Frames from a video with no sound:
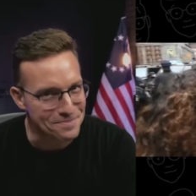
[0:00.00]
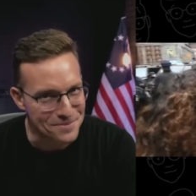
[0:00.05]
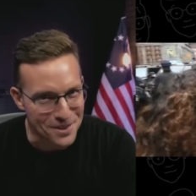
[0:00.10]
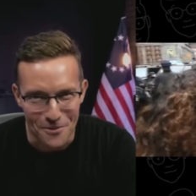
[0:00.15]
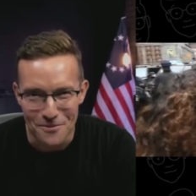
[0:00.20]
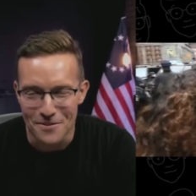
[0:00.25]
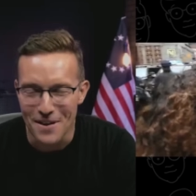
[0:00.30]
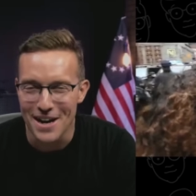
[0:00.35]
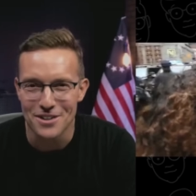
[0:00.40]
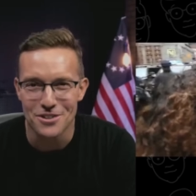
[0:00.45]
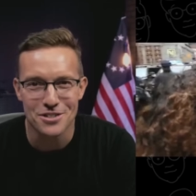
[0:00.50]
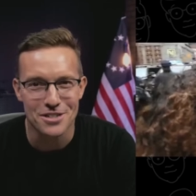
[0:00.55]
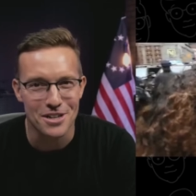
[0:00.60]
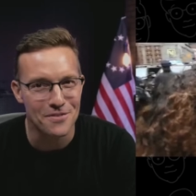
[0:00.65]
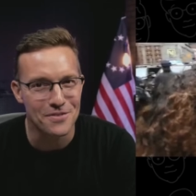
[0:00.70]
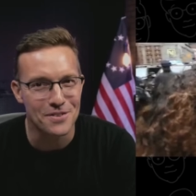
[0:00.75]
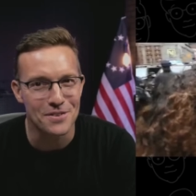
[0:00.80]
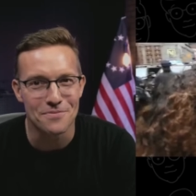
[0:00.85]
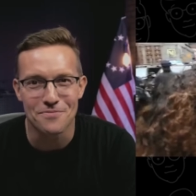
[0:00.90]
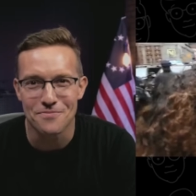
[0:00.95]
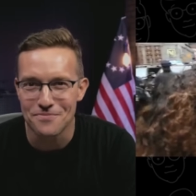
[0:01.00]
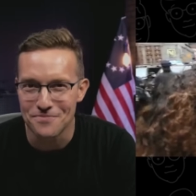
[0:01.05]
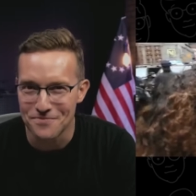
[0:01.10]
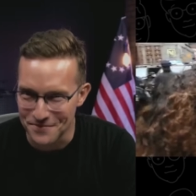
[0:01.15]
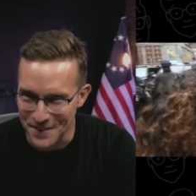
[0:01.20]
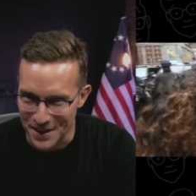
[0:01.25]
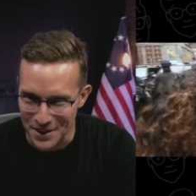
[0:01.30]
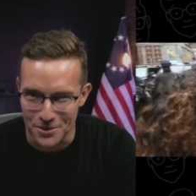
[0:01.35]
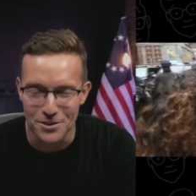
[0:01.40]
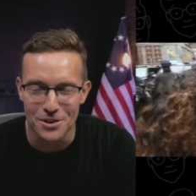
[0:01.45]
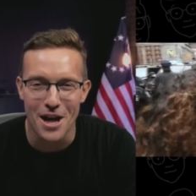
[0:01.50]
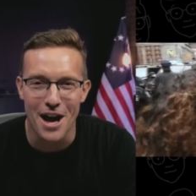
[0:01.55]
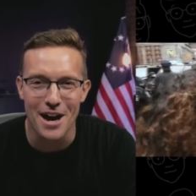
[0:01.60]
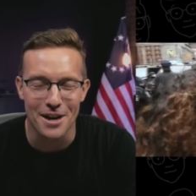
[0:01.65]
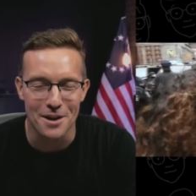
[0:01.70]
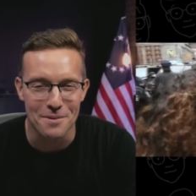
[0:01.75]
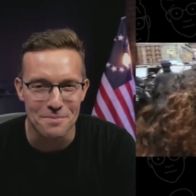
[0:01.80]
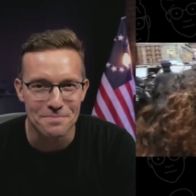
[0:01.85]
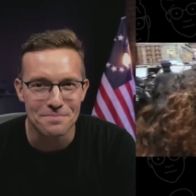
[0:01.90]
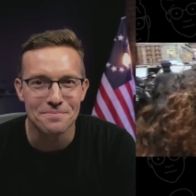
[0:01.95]
Don't find yourself in a federal
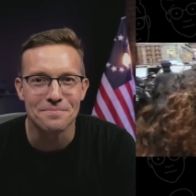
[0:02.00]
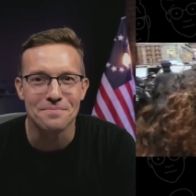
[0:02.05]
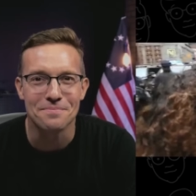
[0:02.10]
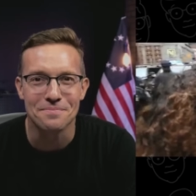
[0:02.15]
lockup